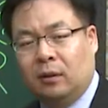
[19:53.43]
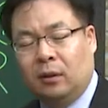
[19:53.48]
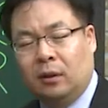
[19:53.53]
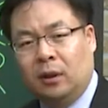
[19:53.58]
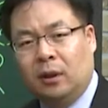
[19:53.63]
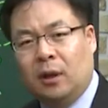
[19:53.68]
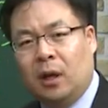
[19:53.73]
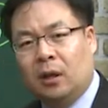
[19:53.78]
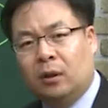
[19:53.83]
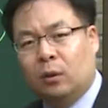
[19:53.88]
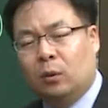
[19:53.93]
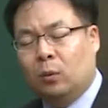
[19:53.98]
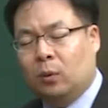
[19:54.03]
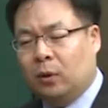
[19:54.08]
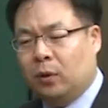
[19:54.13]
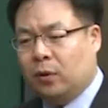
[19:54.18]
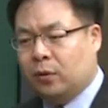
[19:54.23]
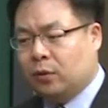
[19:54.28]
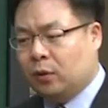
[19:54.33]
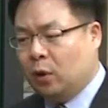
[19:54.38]
in other
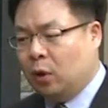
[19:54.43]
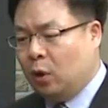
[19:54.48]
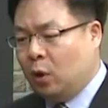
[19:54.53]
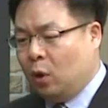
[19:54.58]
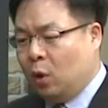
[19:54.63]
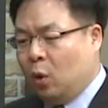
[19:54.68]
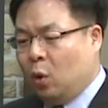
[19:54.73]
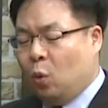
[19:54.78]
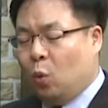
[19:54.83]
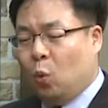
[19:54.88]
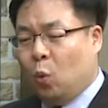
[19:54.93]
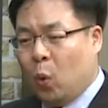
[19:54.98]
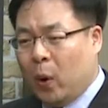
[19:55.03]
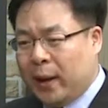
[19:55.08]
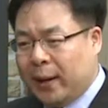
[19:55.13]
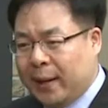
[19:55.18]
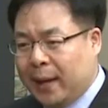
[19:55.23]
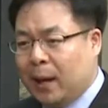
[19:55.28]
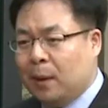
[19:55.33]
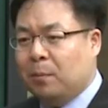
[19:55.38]
words,
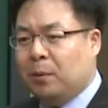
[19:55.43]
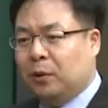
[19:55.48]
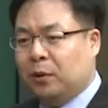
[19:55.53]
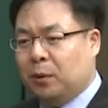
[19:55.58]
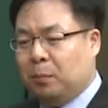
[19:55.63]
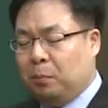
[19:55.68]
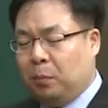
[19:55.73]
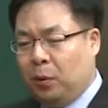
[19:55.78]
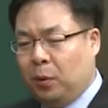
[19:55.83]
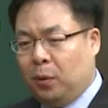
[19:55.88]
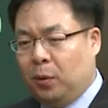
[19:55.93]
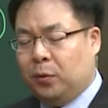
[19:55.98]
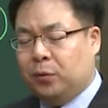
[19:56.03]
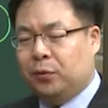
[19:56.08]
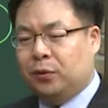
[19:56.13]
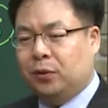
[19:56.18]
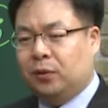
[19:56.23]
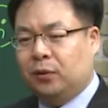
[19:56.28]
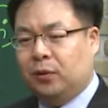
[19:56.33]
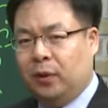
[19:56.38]
whenever the
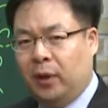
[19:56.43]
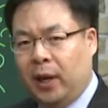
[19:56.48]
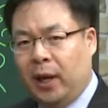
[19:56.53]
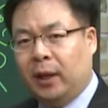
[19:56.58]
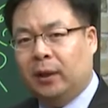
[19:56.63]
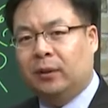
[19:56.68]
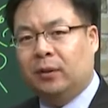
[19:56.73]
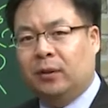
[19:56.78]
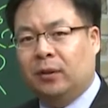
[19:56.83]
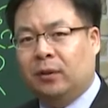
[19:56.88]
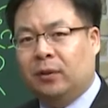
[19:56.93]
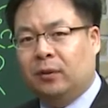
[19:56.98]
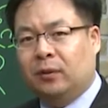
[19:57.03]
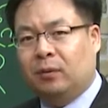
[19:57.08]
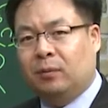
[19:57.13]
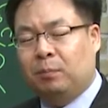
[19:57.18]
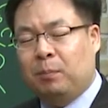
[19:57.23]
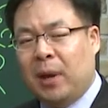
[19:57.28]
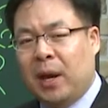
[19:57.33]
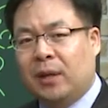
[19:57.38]
person takes the
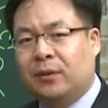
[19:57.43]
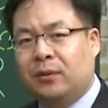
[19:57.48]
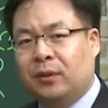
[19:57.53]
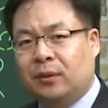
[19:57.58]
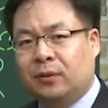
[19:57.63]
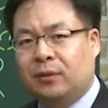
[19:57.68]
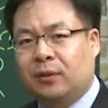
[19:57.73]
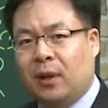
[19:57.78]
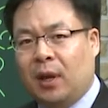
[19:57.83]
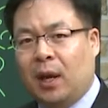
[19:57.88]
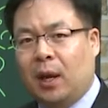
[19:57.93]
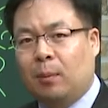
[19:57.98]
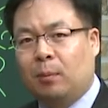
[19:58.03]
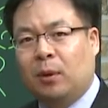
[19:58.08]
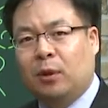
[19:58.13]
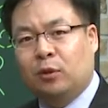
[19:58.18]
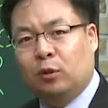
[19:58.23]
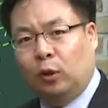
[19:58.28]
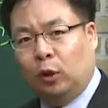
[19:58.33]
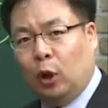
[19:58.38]
math exam
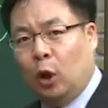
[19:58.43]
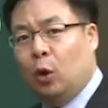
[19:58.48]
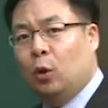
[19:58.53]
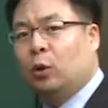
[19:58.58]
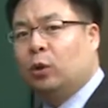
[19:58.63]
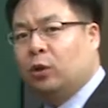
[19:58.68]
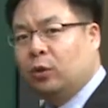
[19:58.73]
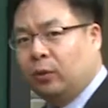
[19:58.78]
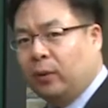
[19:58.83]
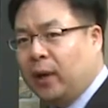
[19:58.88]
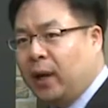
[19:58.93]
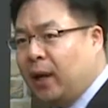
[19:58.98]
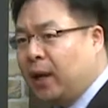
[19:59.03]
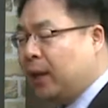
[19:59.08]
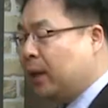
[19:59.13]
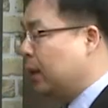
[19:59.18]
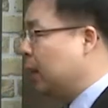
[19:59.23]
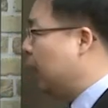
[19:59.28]
is low grade,